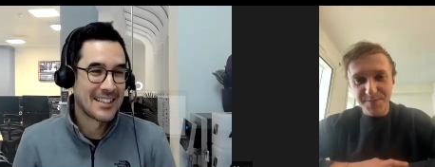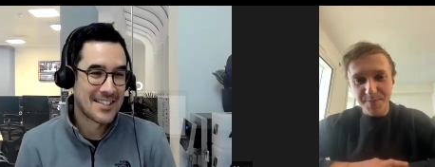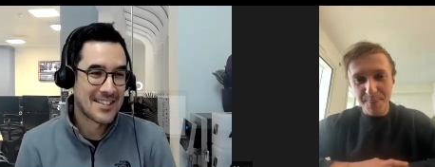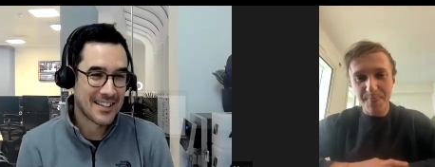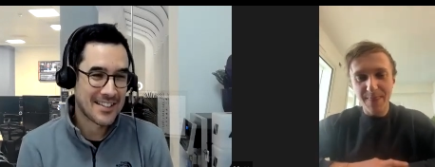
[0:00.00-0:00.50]

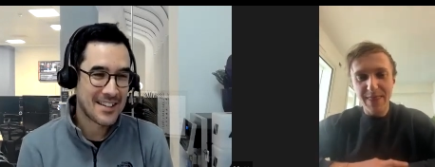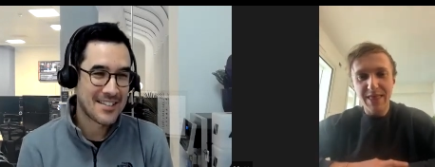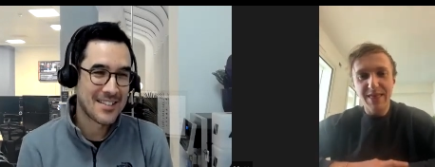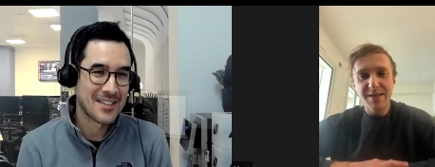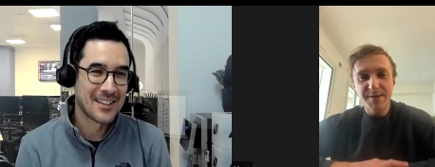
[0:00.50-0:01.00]
Speaker 1: the
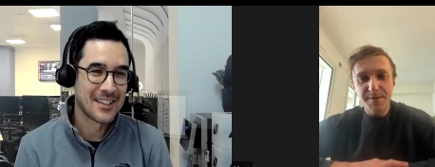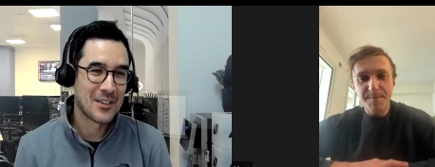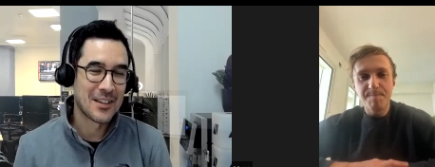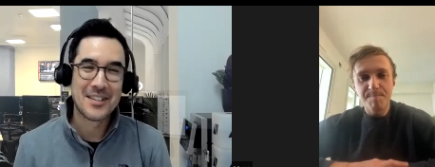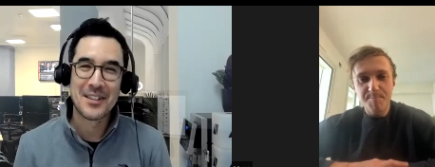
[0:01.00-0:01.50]
success you
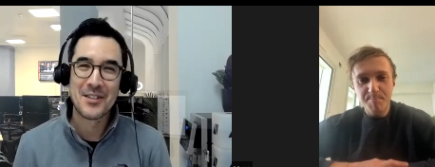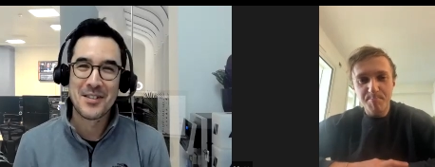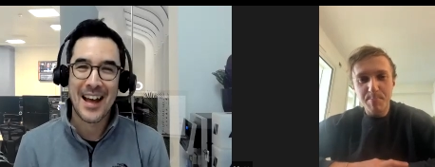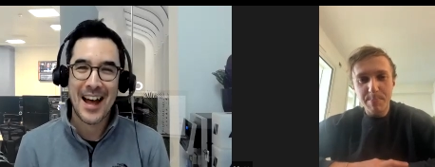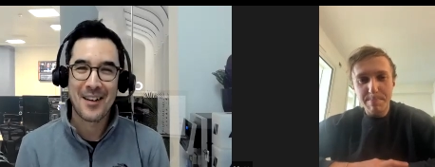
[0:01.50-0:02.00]
you
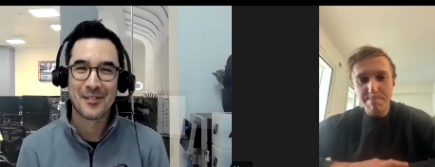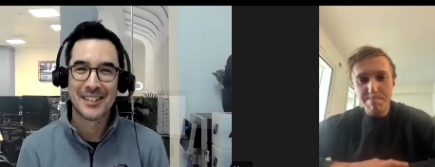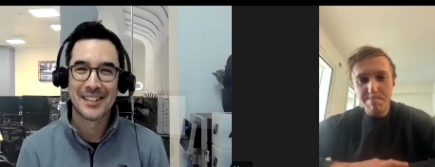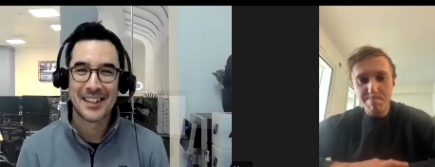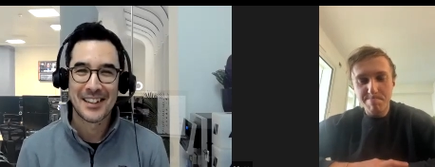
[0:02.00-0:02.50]
continue to
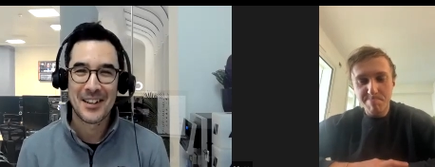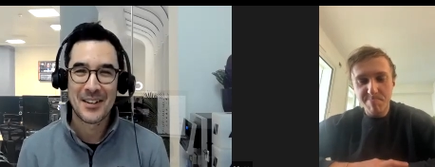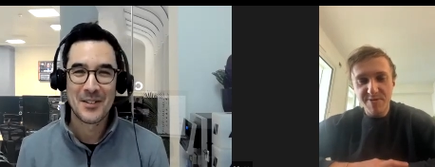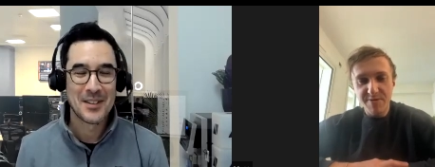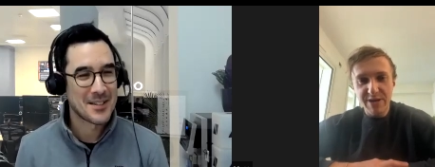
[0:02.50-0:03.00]
have, and I
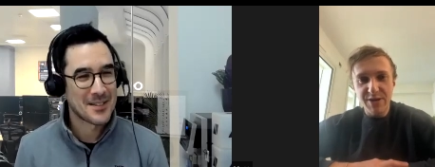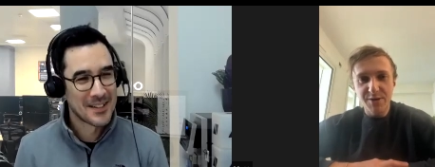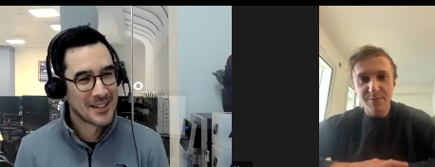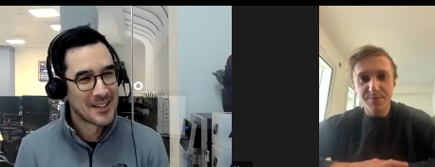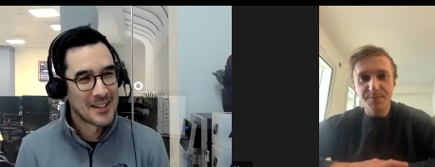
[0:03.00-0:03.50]
know
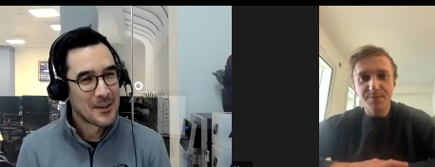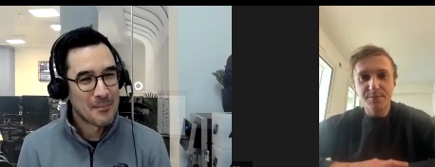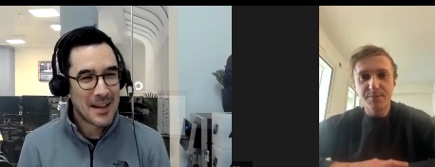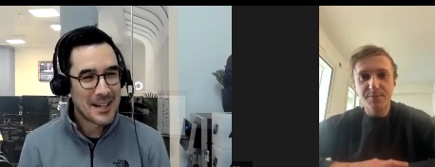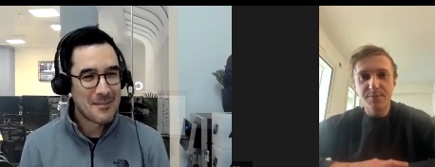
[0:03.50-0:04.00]
there's
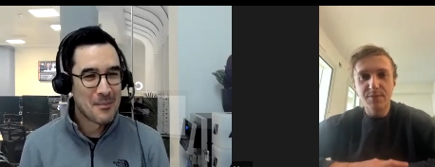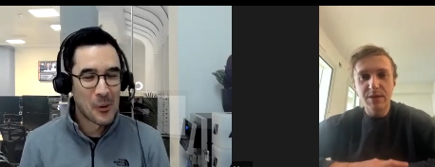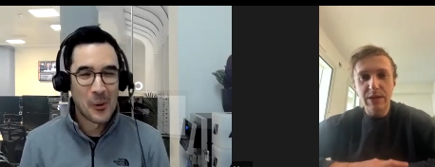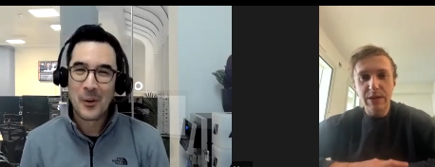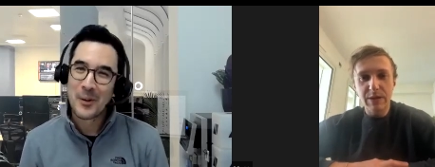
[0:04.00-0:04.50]
many
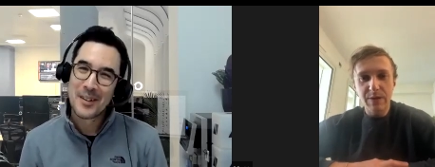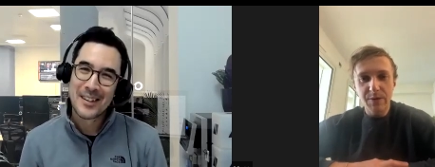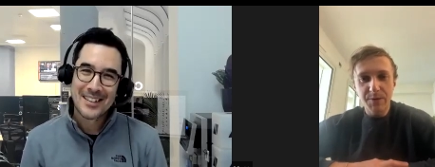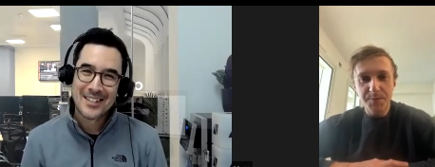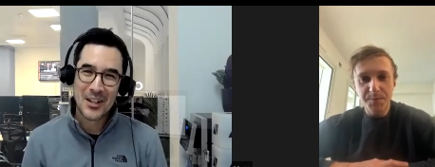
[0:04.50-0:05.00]
more
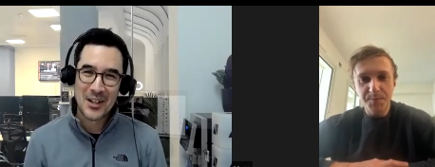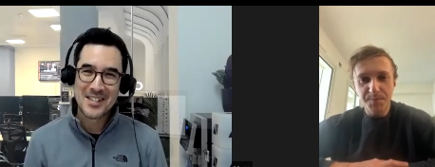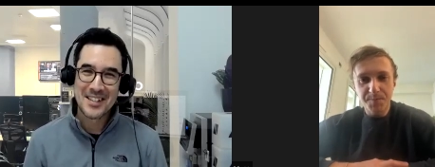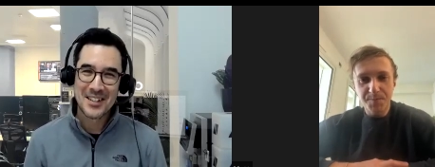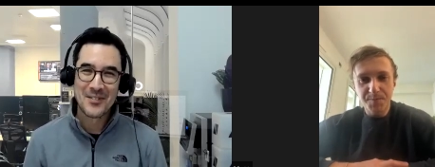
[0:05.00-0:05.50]

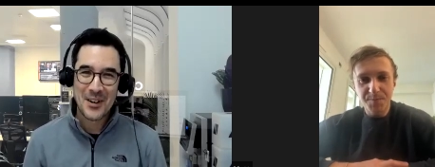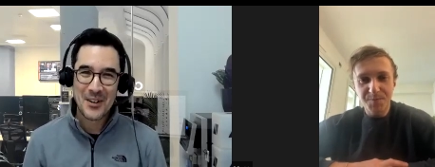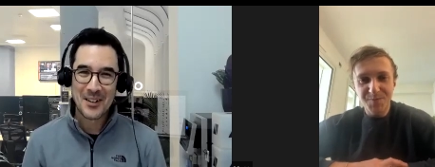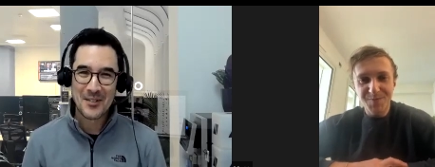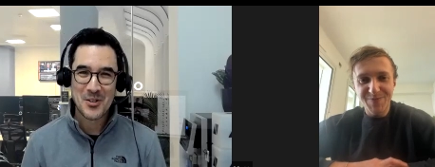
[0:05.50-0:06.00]
turns in the
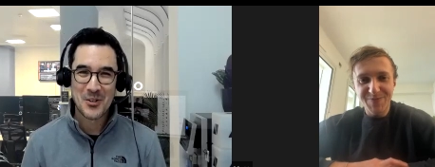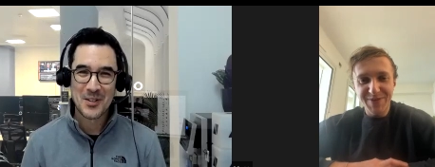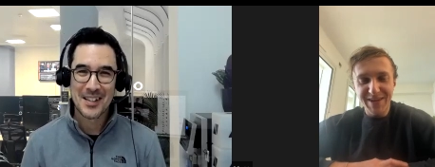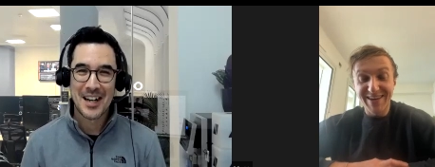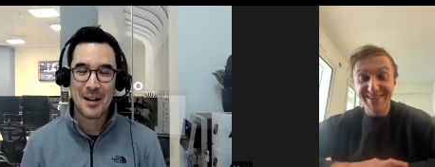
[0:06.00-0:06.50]
road, I'm
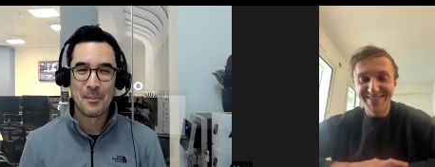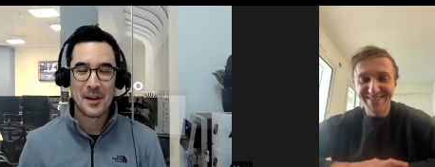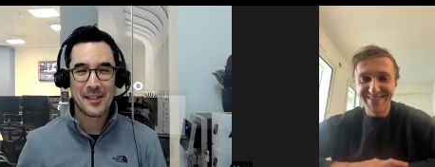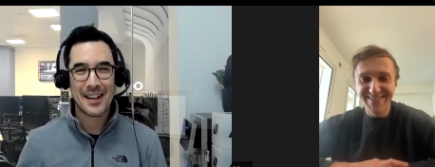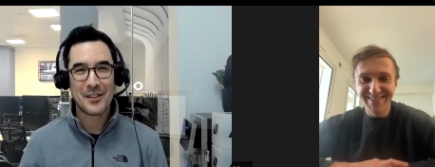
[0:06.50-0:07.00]
sure, to
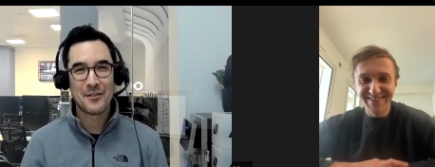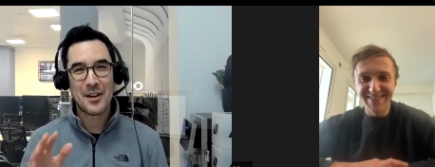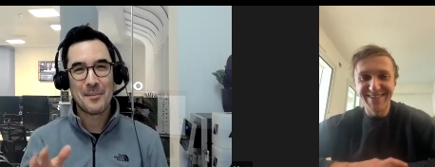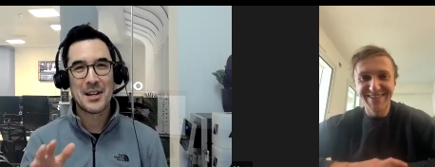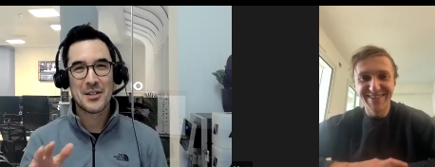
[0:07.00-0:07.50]
come. But thank you
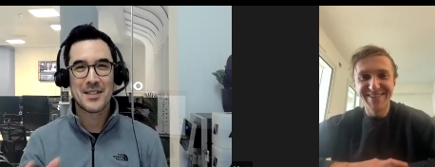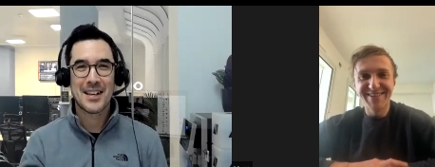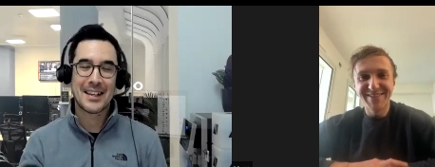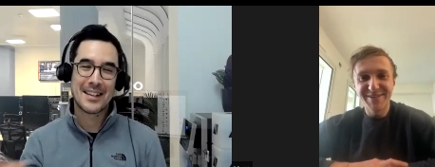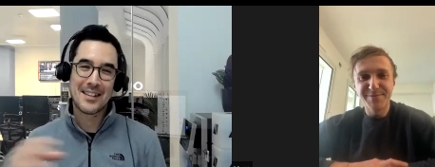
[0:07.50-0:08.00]
very much
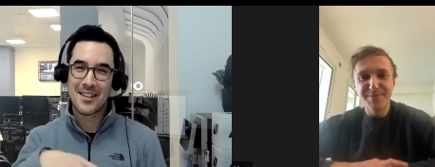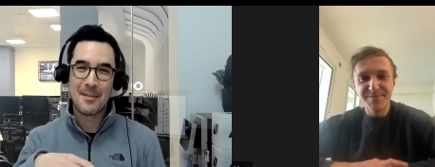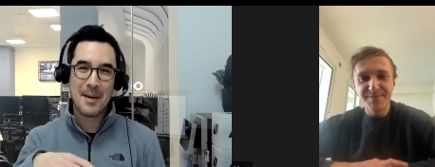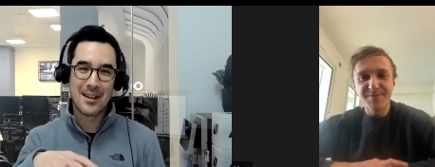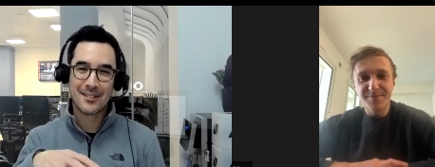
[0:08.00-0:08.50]
for taking the
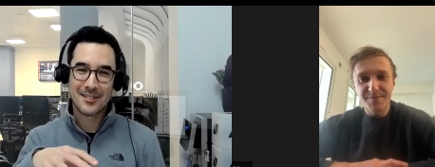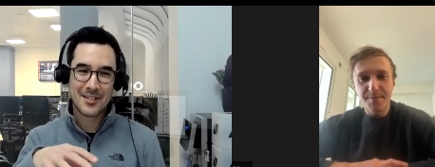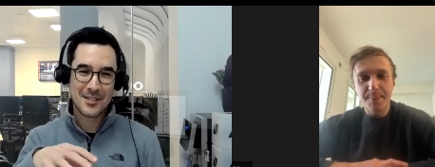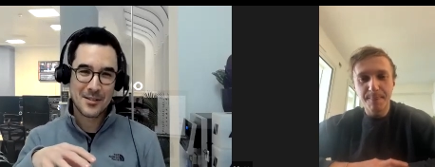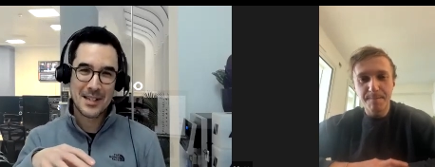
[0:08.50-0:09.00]
time out
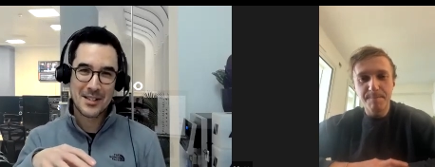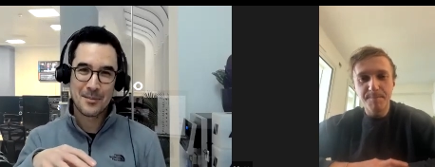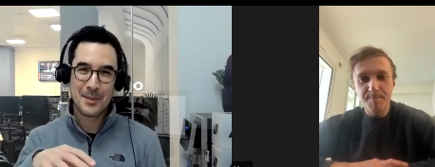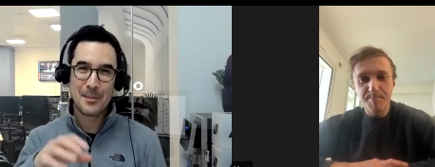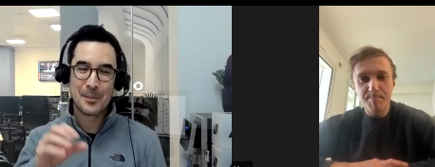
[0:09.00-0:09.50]
to
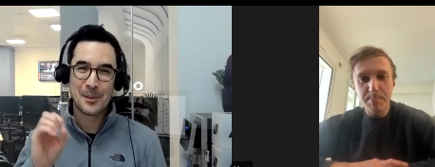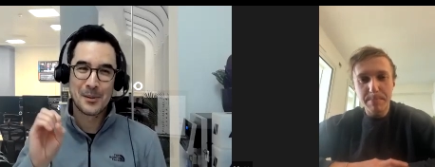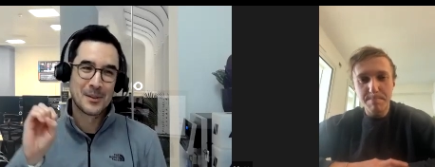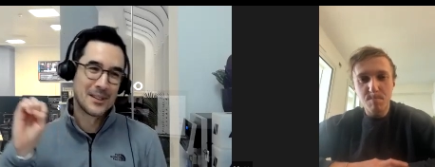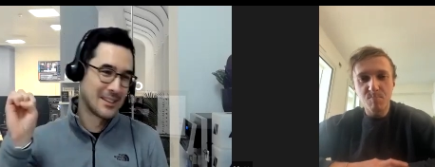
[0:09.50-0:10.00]
speak to
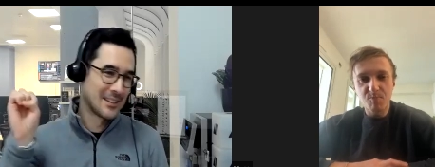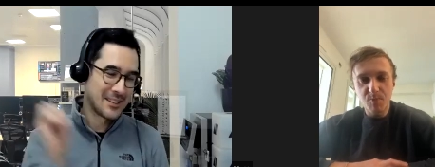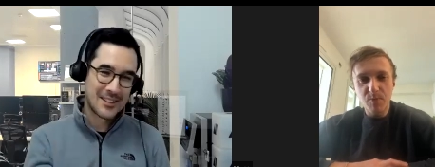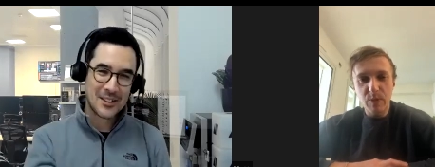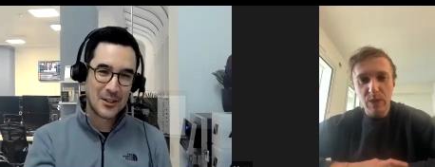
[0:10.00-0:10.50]
people
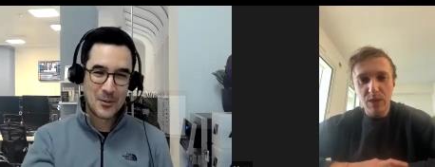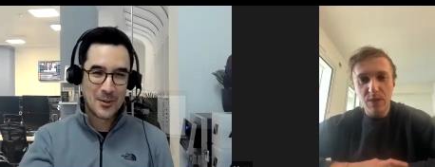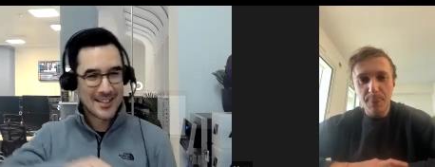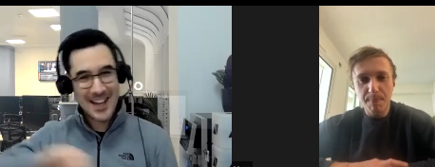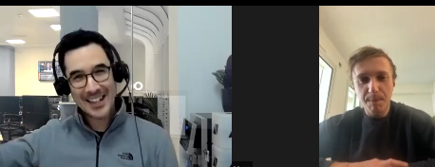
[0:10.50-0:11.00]

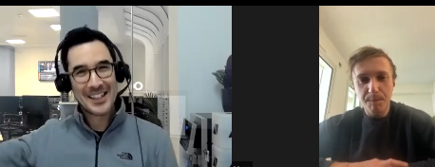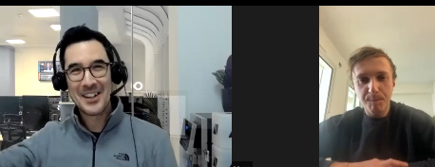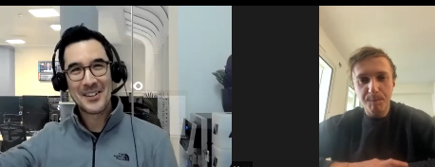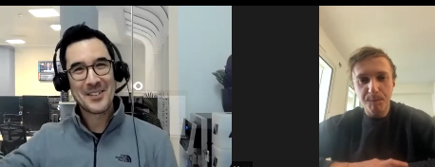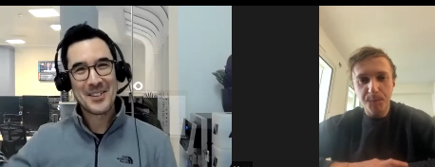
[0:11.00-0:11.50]
who were
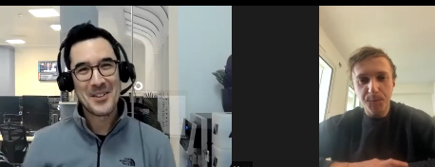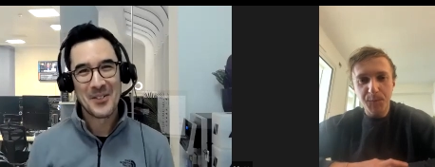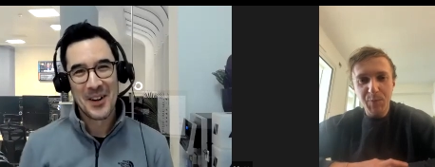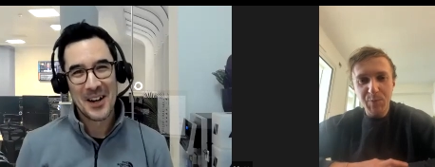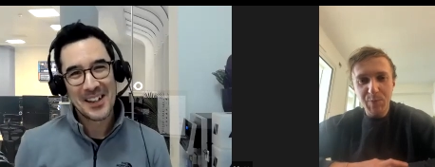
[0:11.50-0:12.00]
exactly like
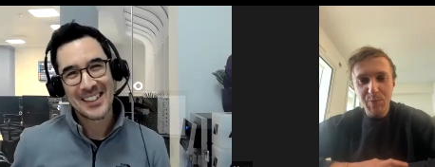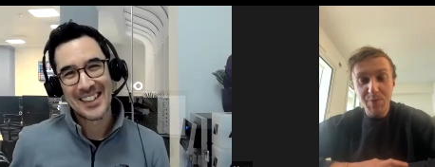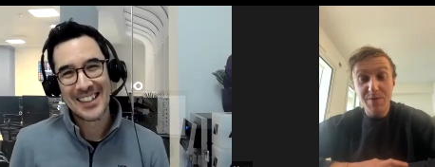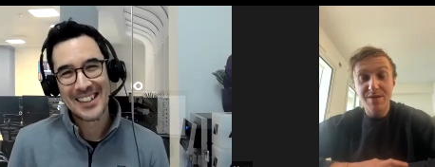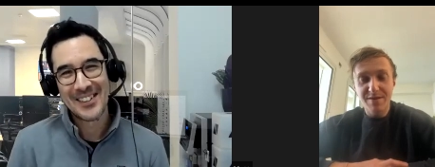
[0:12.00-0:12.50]
you were
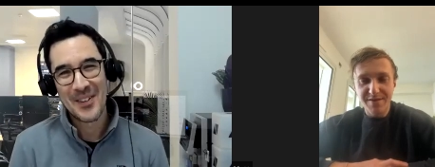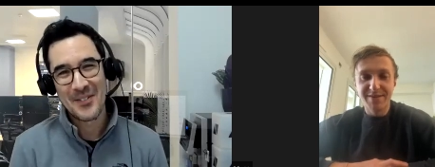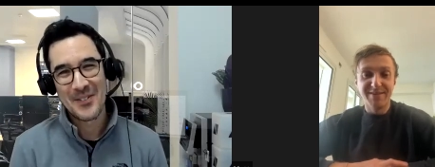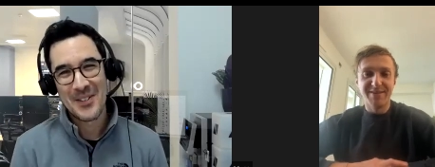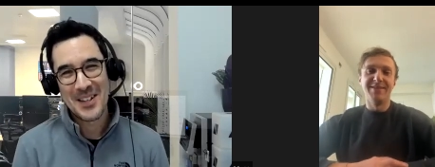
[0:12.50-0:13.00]
um,
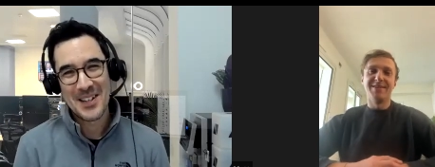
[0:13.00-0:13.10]
a few